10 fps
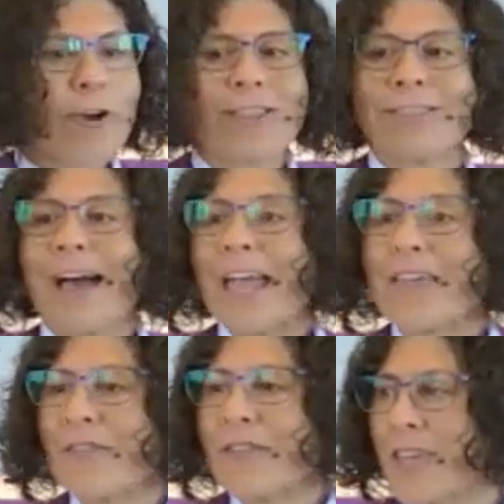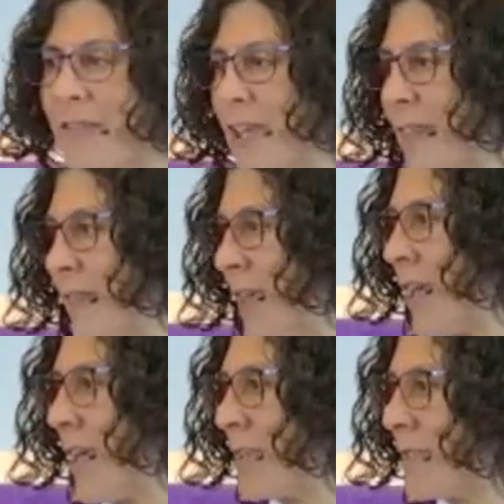life-giving
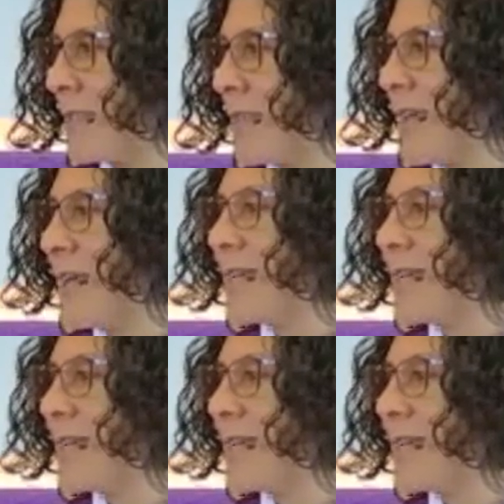things,